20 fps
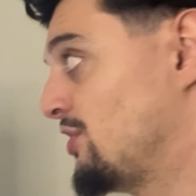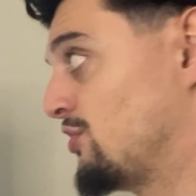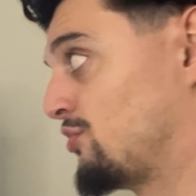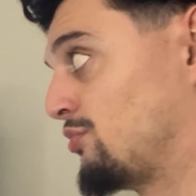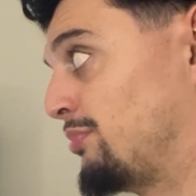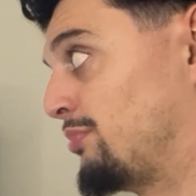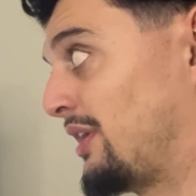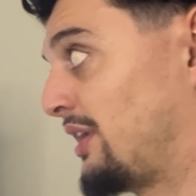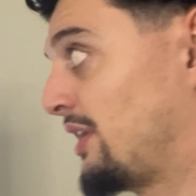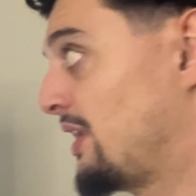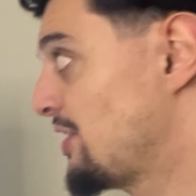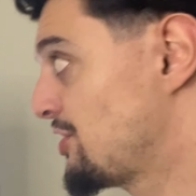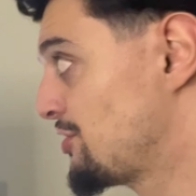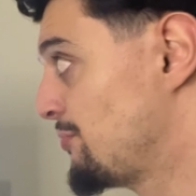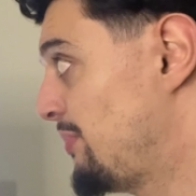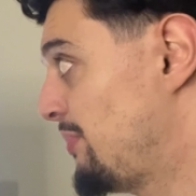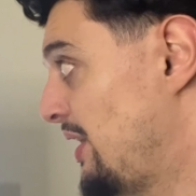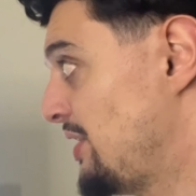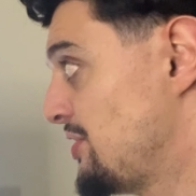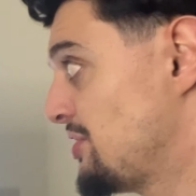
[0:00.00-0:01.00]
this will be
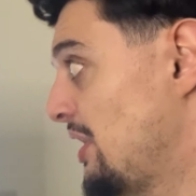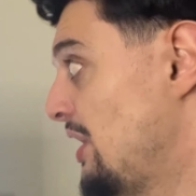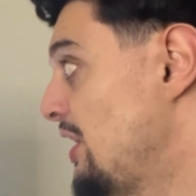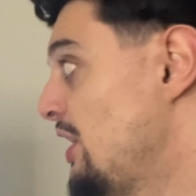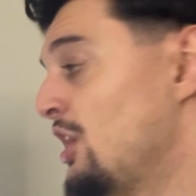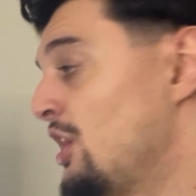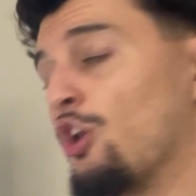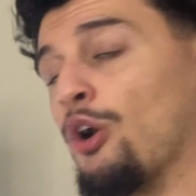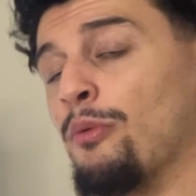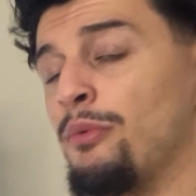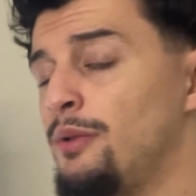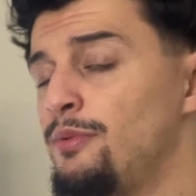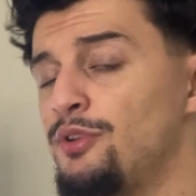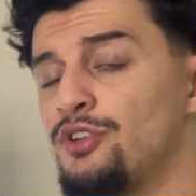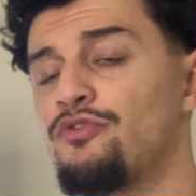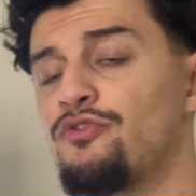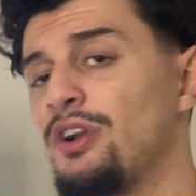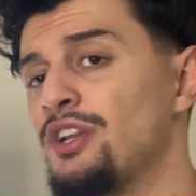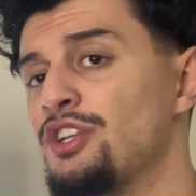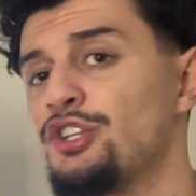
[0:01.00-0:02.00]
collection page, or maybe
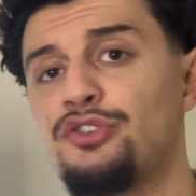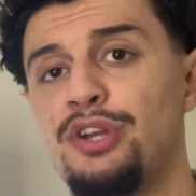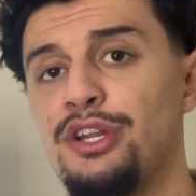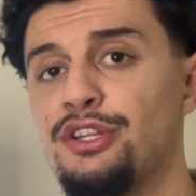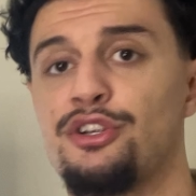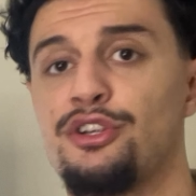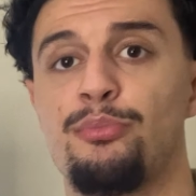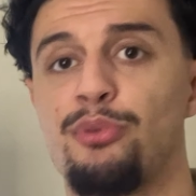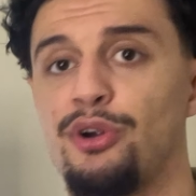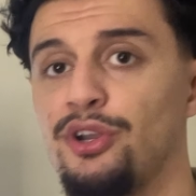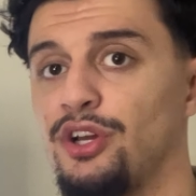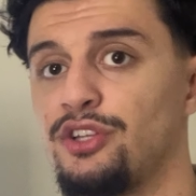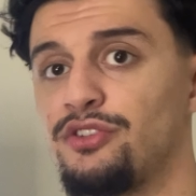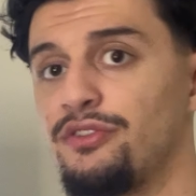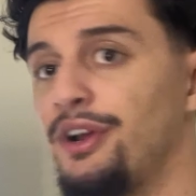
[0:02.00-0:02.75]
you just run it straight to your products,